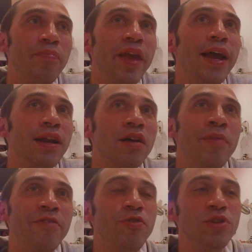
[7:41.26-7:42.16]
and
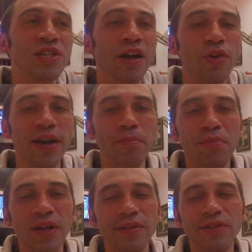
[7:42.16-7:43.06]
Khmer food is not great.
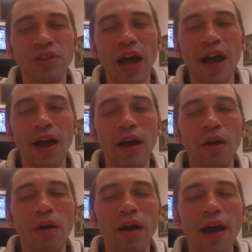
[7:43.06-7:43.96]
But
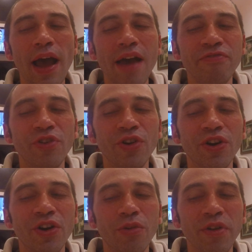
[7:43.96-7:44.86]

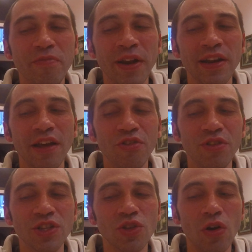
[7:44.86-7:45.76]
after we've been together
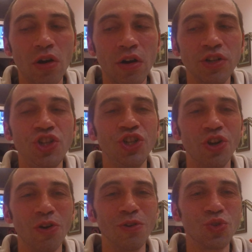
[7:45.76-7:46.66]
this long, she
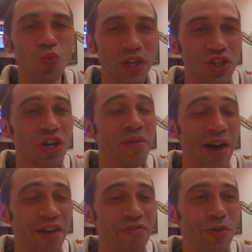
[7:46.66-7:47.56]
knows which
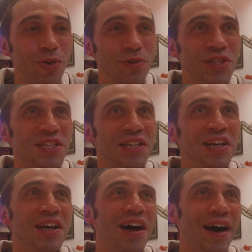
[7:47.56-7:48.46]
Khmer foods
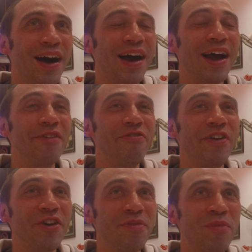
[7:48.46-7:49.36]
I
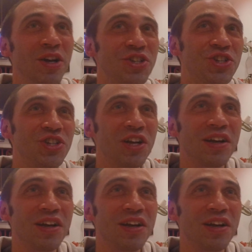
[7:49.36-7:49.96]
very much